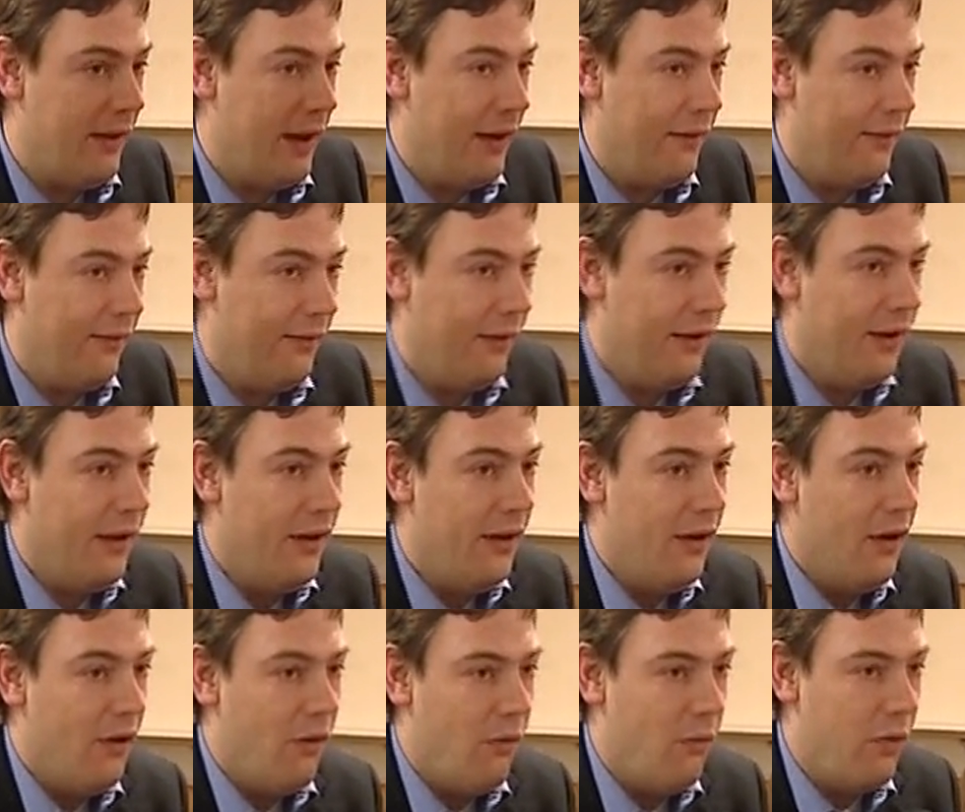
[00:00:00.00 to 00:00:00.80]
and that's
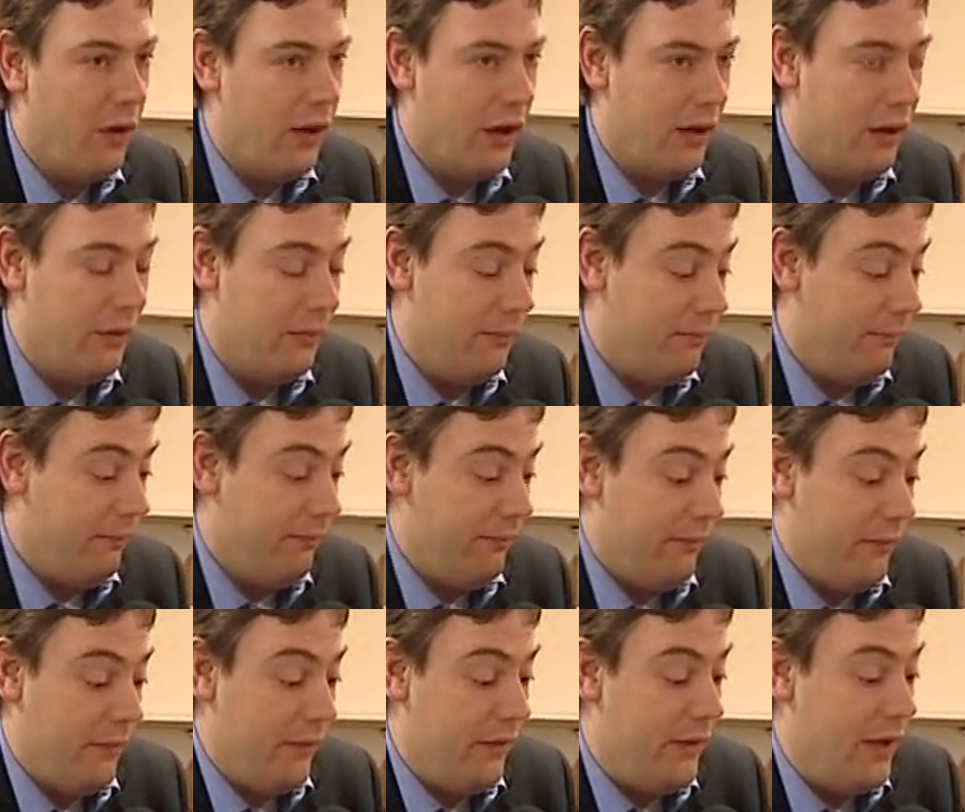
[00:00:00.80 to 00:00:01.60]
where
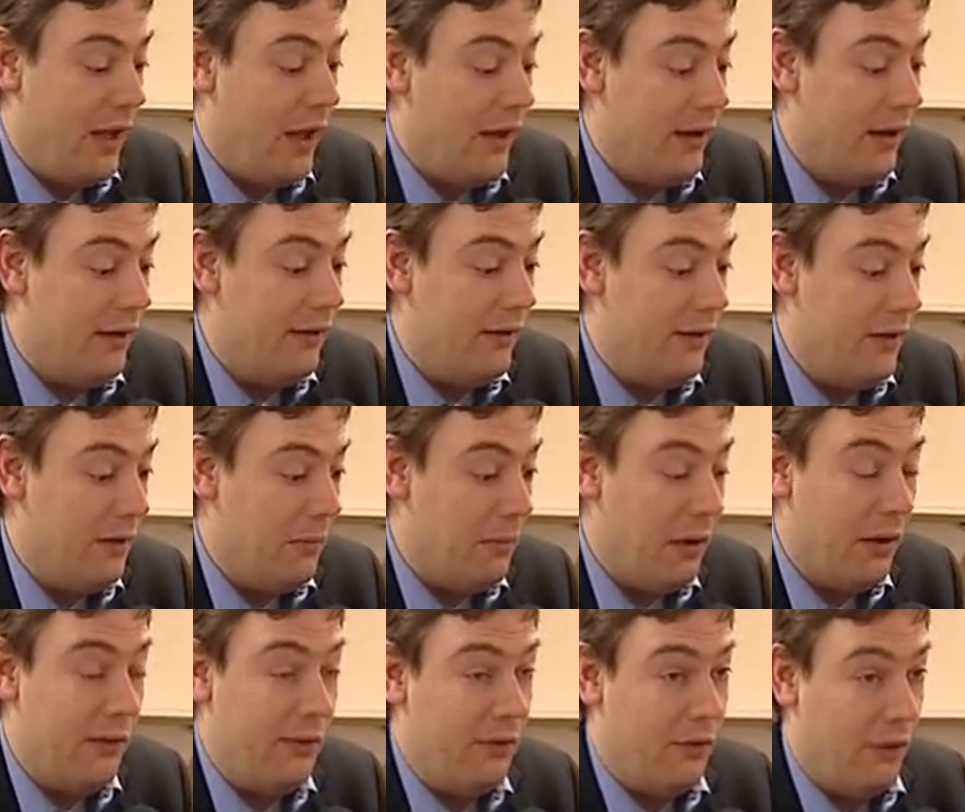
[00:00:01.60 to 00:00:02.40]
the identity
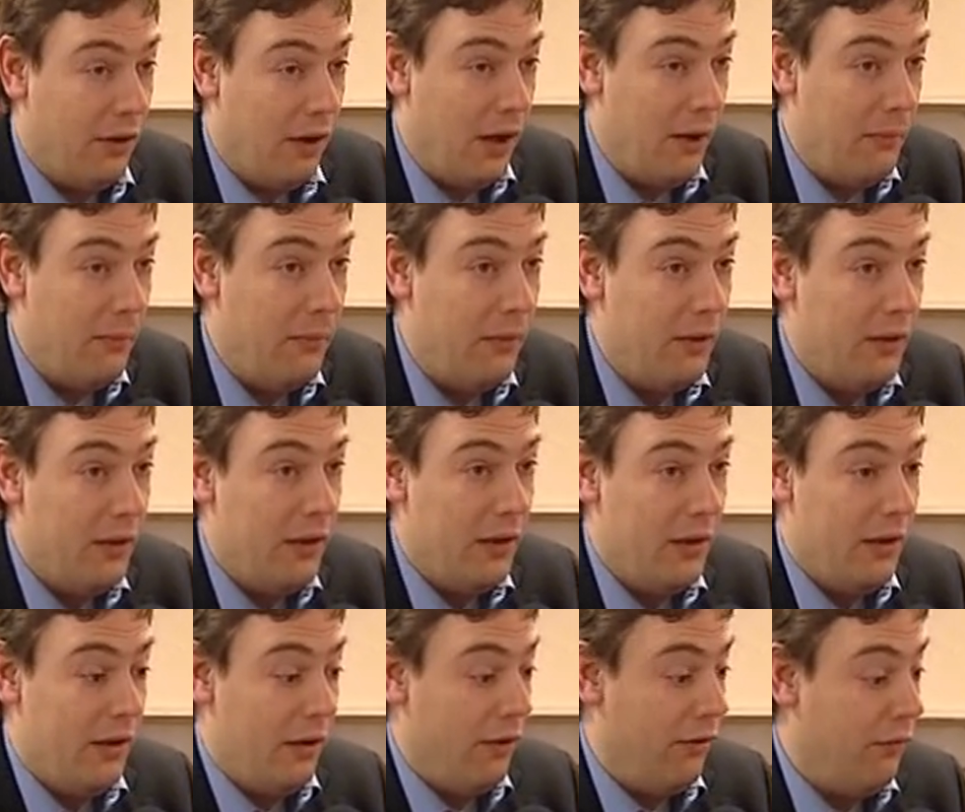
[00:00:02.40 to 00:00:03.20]
bus or hub
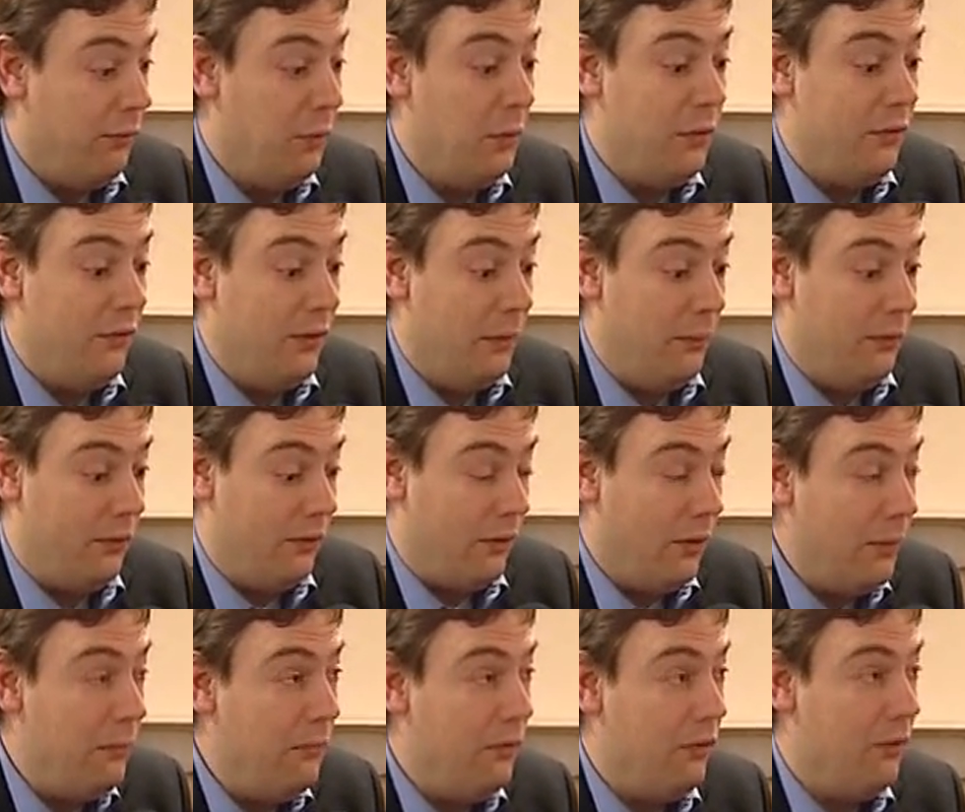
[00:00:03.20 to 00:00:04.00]
through
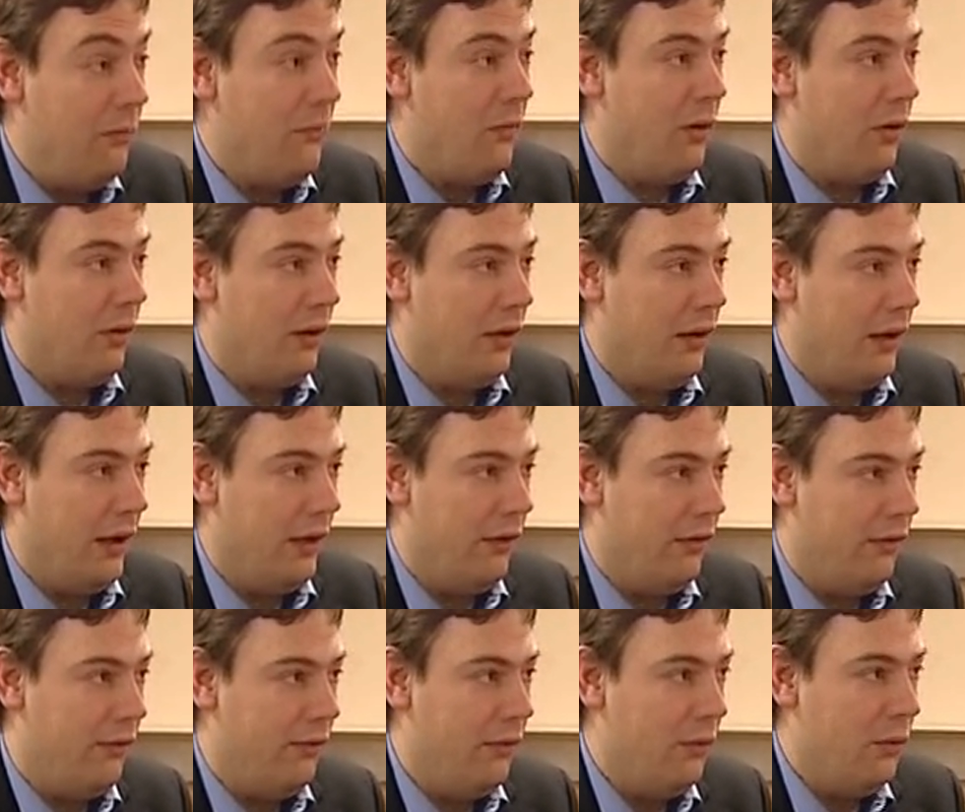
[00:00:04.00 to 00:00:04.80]
subscription model
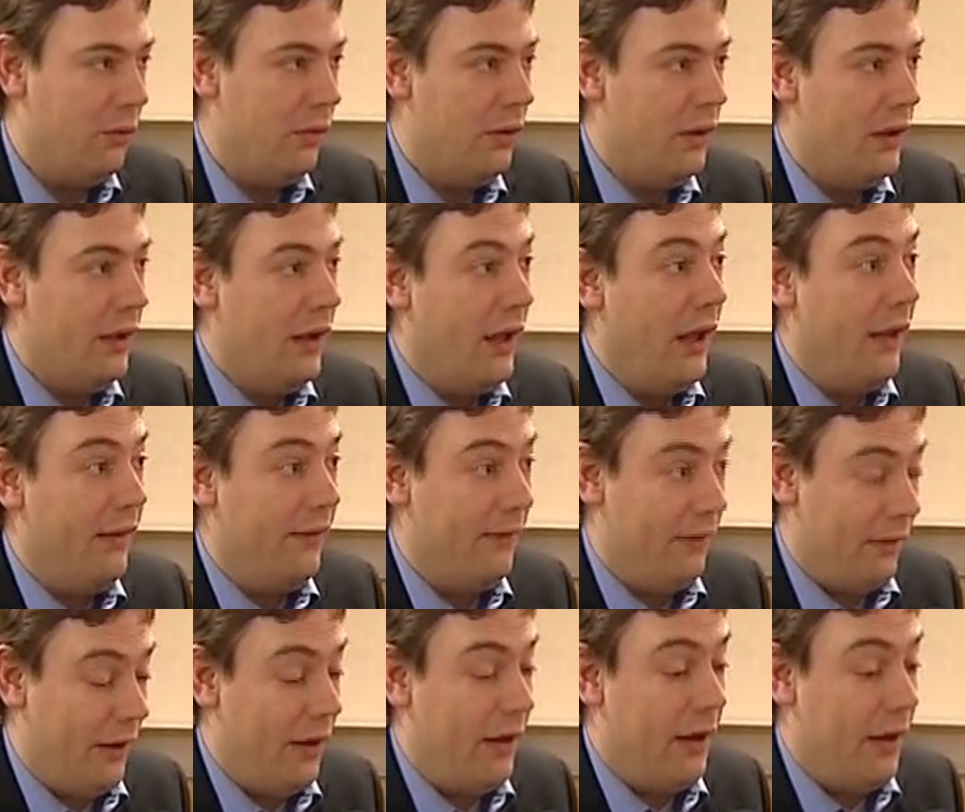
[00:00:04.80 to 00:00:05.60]
and through
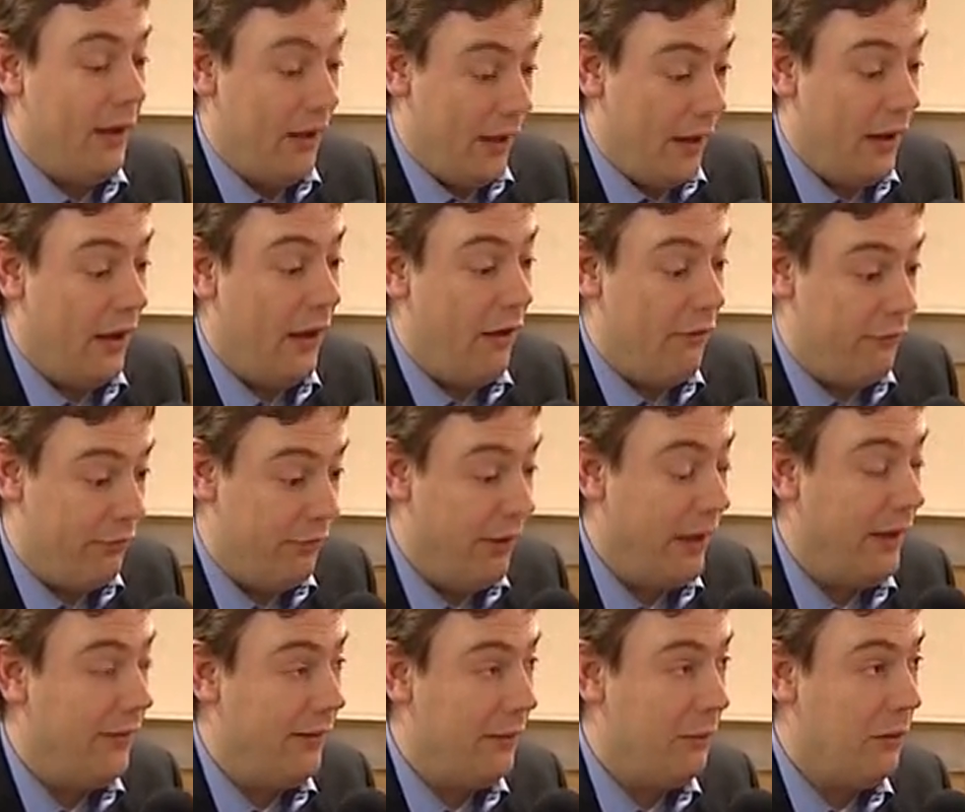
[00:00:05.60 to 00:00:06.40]
a, a,
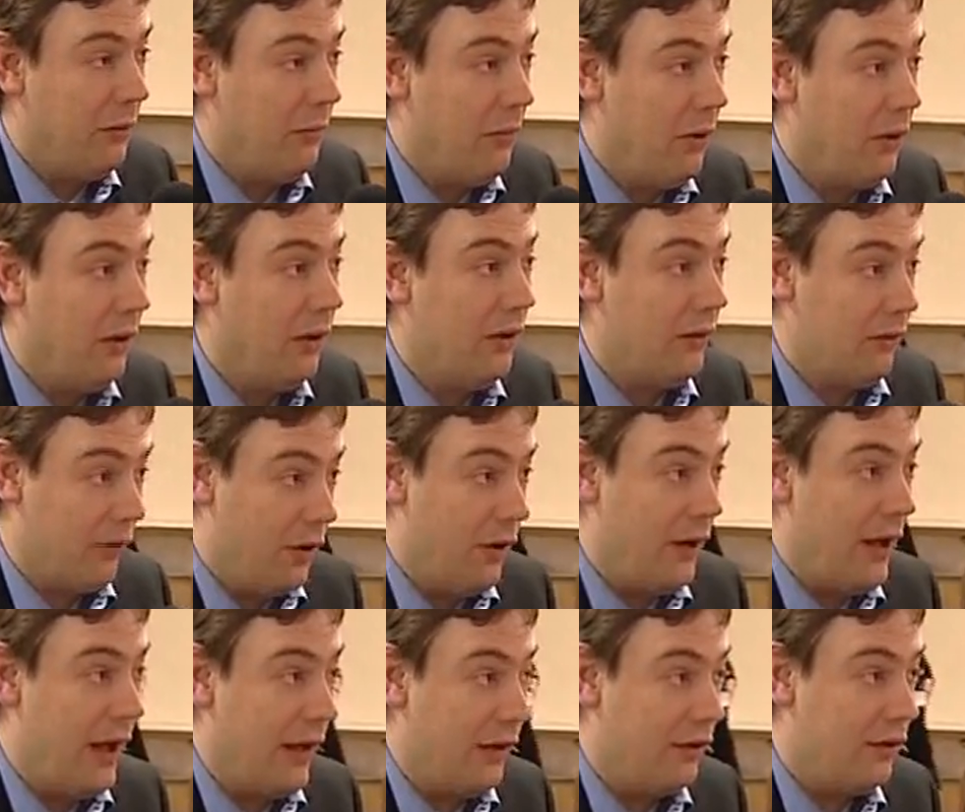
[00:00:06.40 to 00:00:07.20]
flexible model
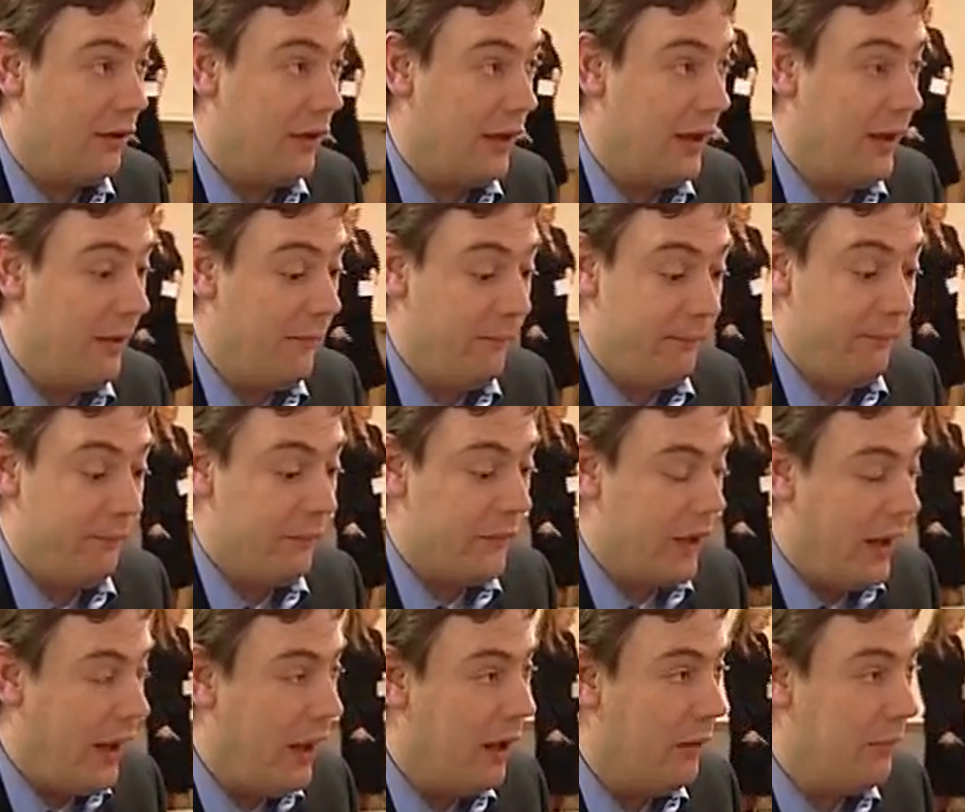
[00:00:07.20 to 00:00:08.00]
could actually
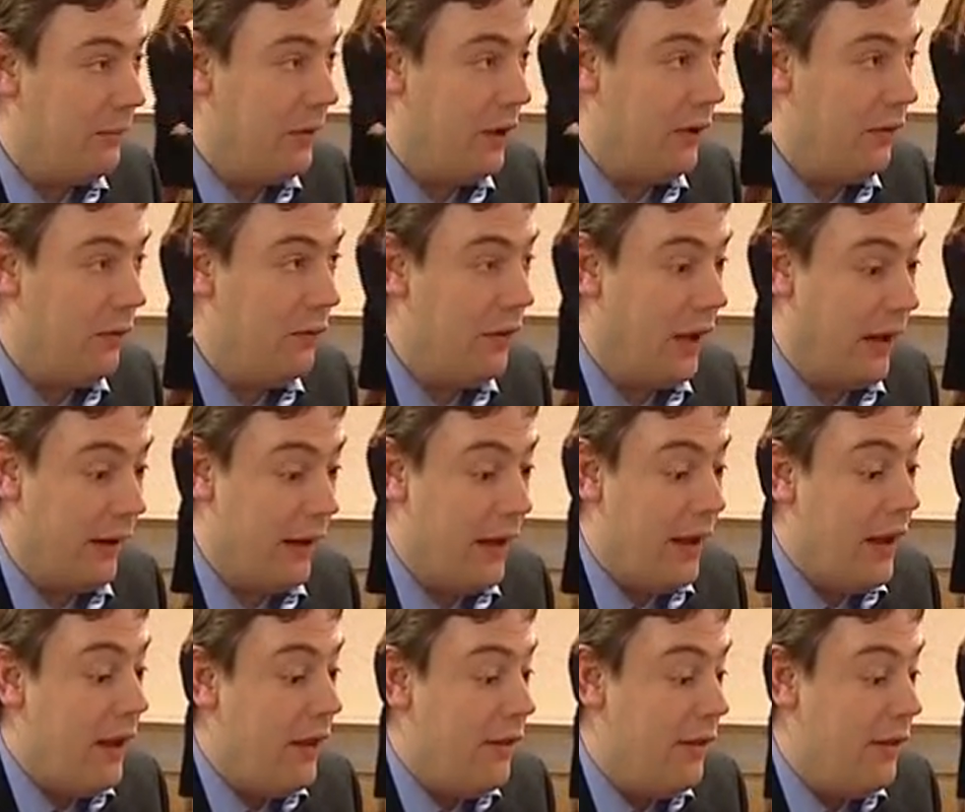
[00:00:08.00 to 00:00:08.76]
help you do that.